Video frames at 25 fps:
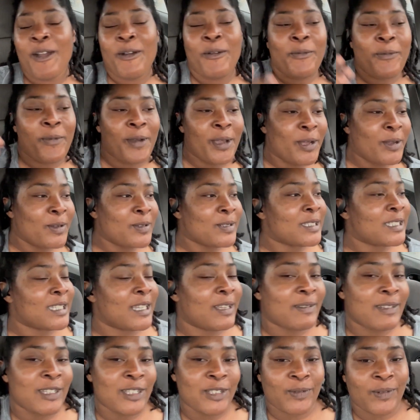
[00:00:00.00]
We gonna see
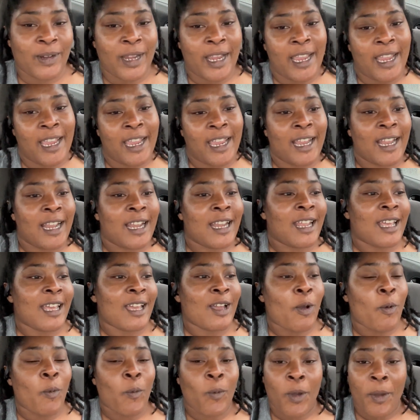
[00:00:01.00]
if this rain
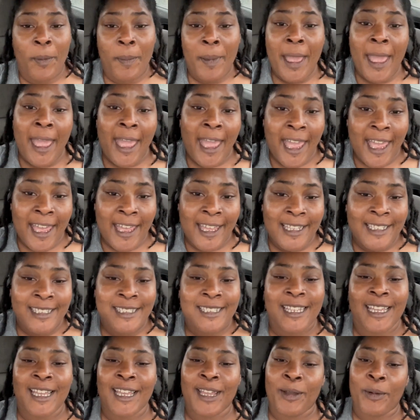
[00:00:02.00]
will pass,
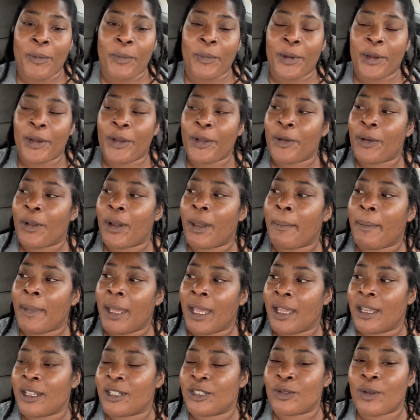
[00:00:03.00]
and we're gonna
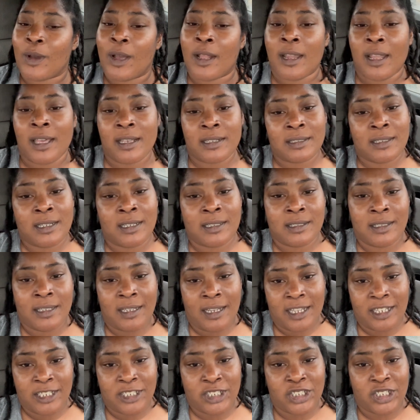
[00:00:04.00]
make it to our next
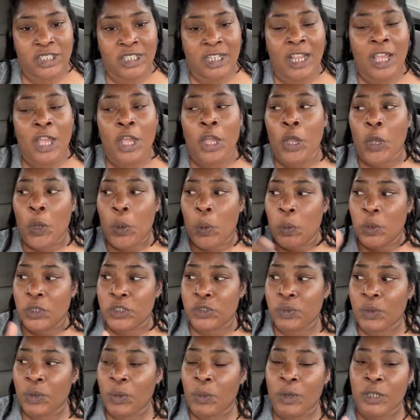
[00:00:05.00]
destination,
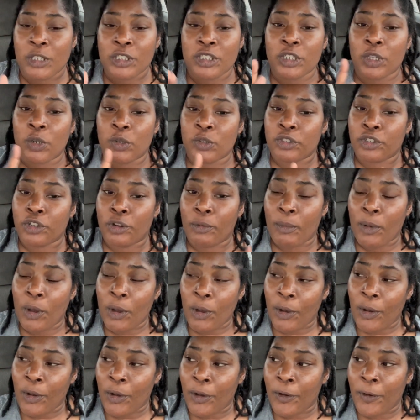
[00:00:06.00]
which we want to go to the
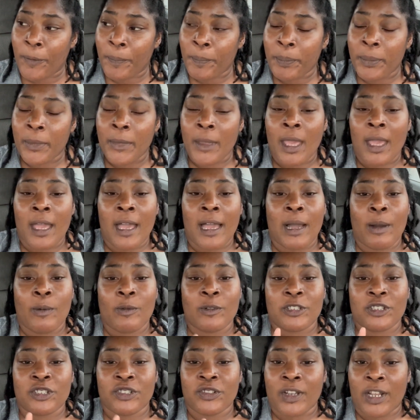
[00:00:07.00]
mall. I
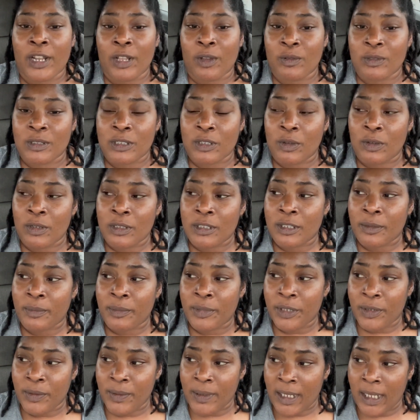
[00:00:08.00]
want to try to go to Ulta
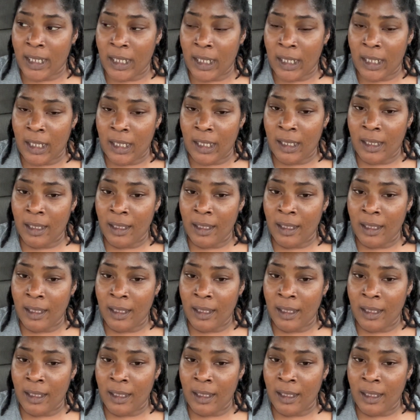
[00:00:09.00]
Beauty.